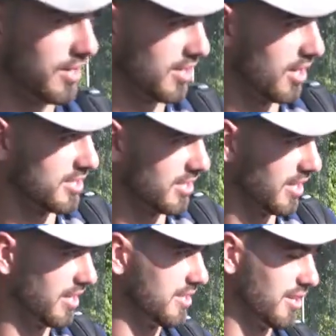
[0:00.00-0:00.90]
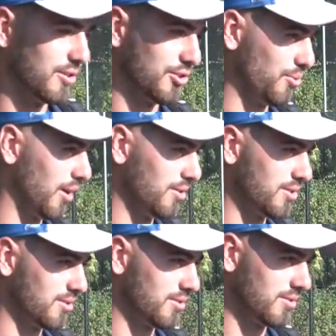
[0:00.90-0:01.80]
it got delayed, you know, two
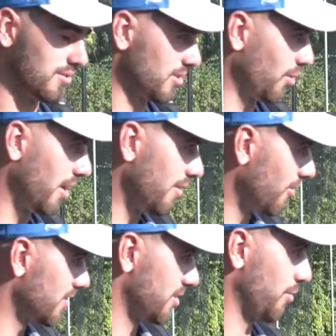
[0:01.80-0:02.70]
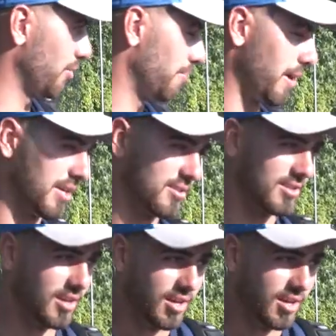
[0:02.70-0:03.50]
outs, go ahead runs to third base.